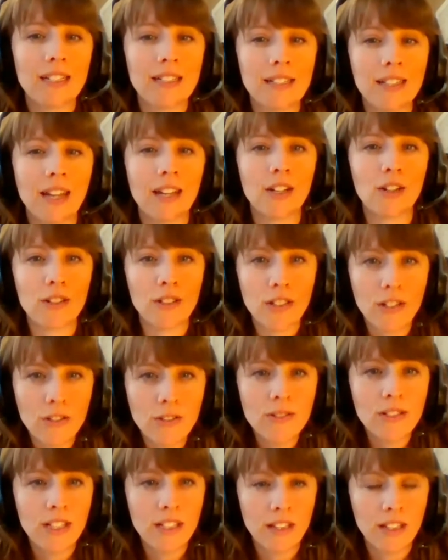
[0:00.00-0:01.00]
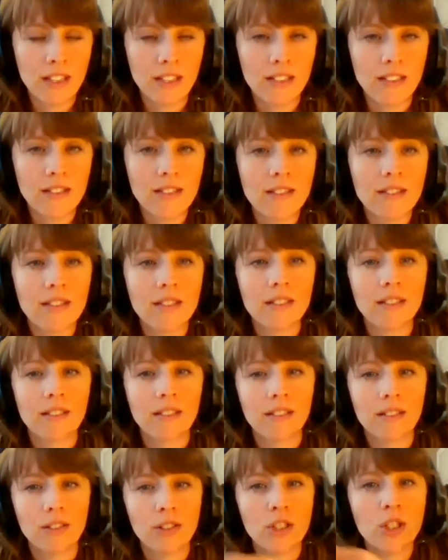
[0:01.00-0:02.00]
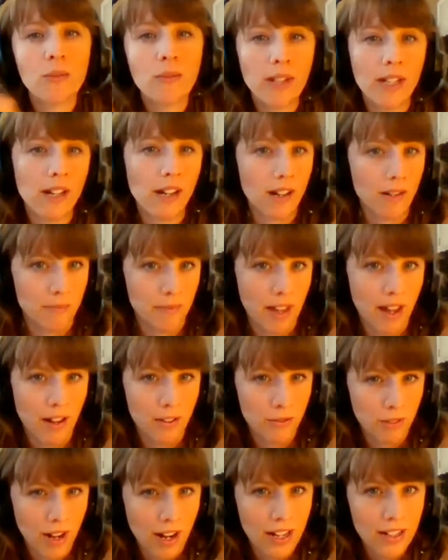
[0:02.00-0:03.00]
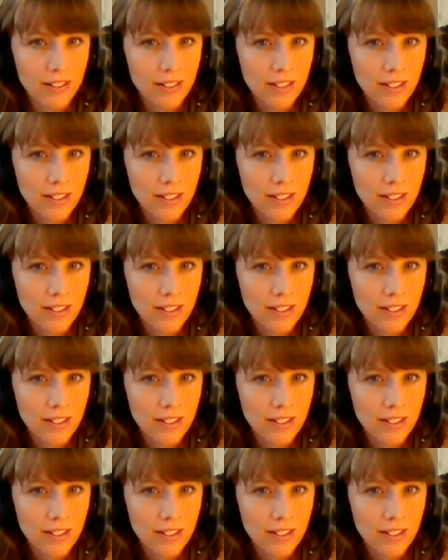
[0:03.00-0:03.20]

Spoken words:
is that you're using this to become that, right?